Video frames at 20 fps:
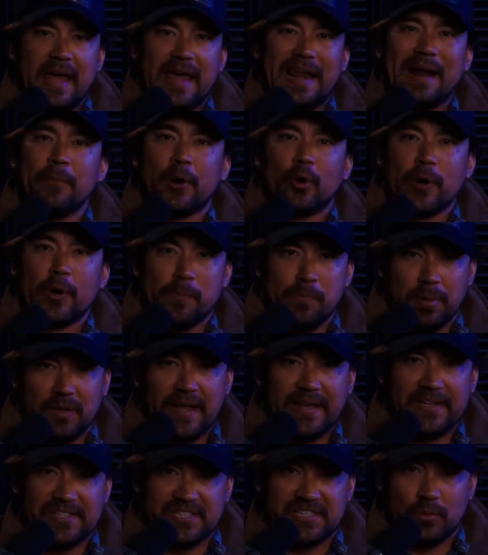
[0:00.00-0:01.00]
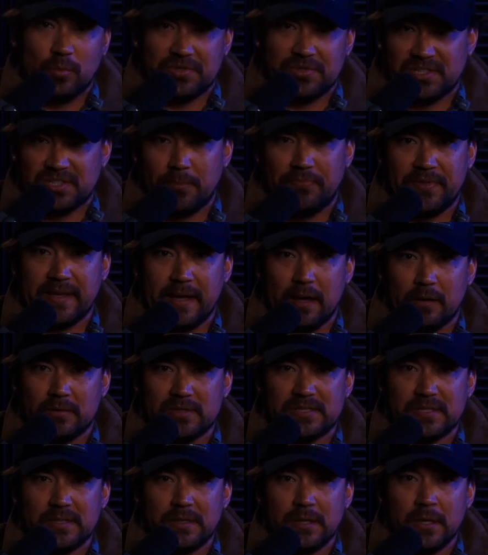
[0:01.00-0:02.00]
and I'm going to replace it with something
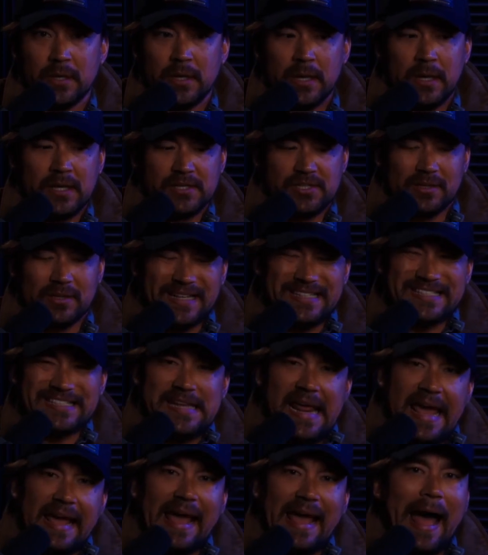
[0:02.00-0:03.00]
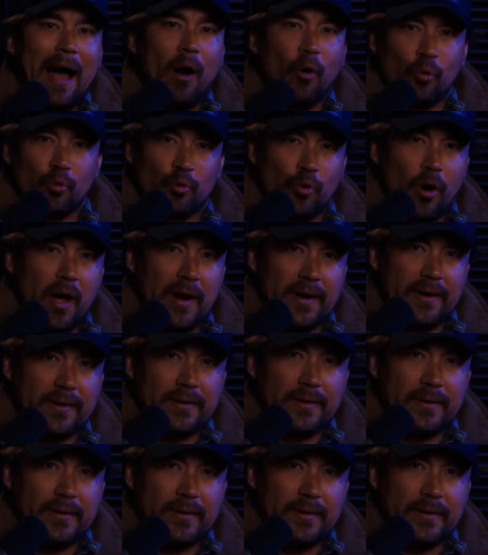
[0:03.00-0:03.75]
else. So let's take out run.